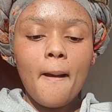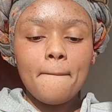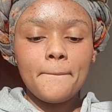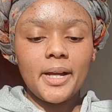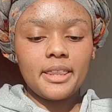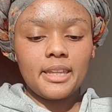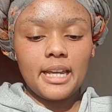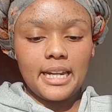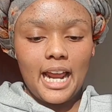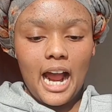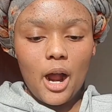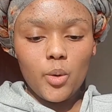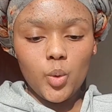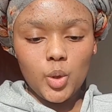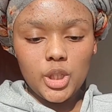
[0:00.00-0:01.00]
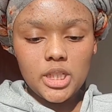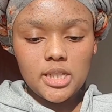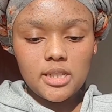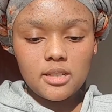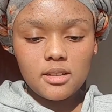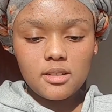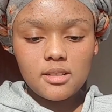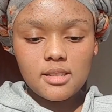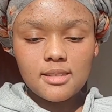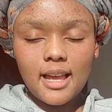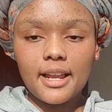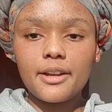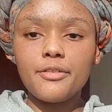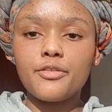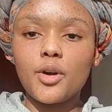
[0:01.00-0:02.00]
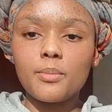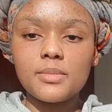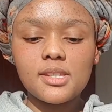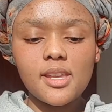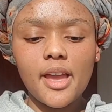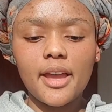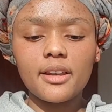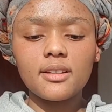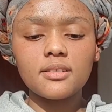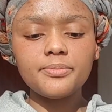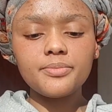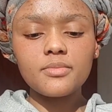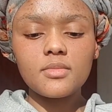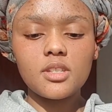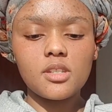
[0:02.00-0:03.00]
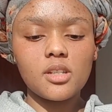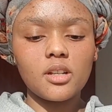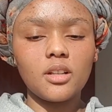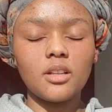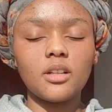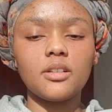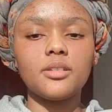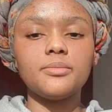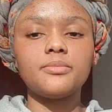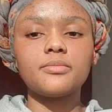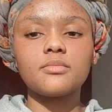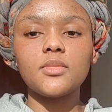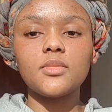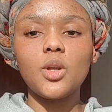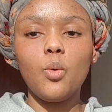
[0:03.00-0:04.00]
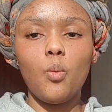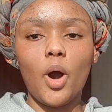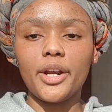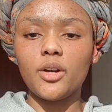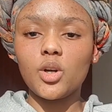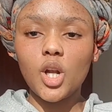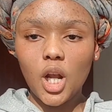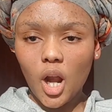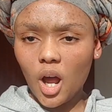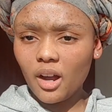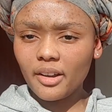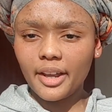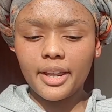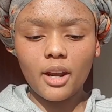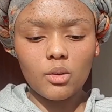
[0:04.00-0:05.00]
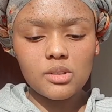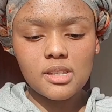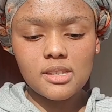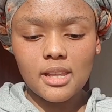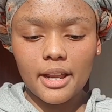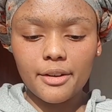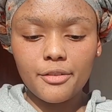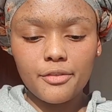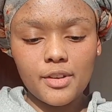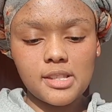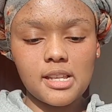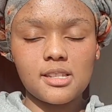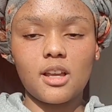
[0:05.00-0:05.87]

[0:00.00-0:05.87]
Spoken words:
but then I would study from 10 till 1 o'clock, and I would study physics.